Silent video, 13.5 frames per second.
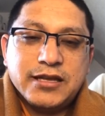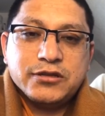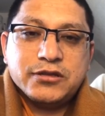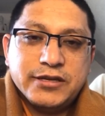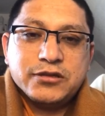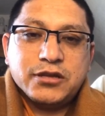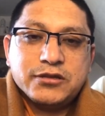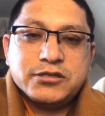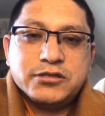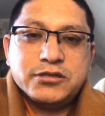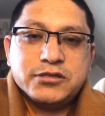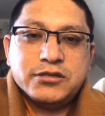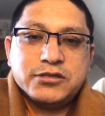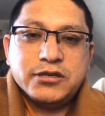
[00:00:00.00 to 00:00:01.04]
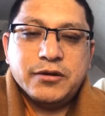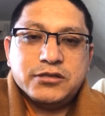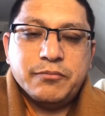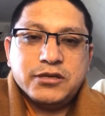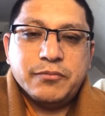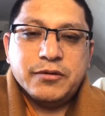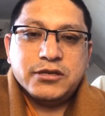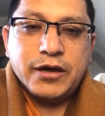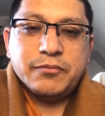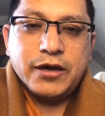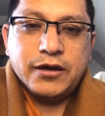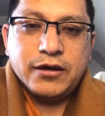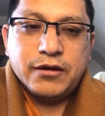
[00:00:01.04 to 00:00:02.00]
touch the um,
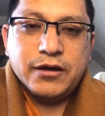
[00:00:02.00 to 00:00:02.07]
uh,